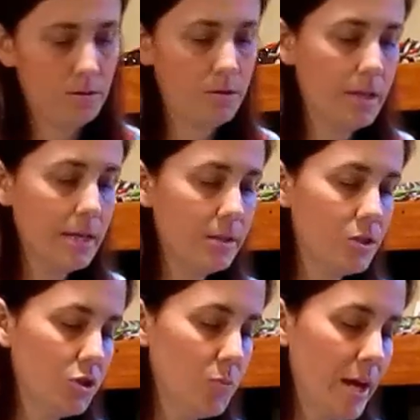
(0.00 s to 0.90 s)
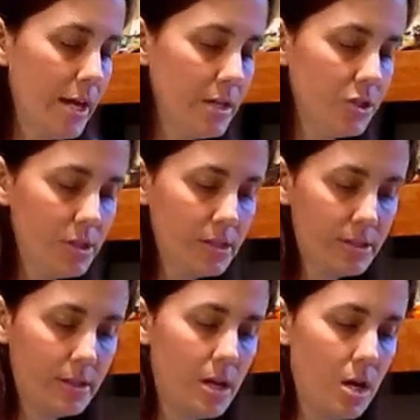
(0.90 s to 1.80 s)
to get the 2
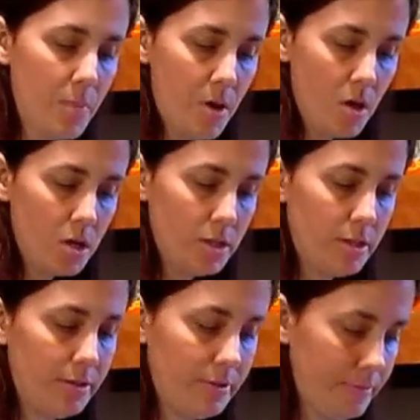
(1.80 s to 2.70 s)
pages apart.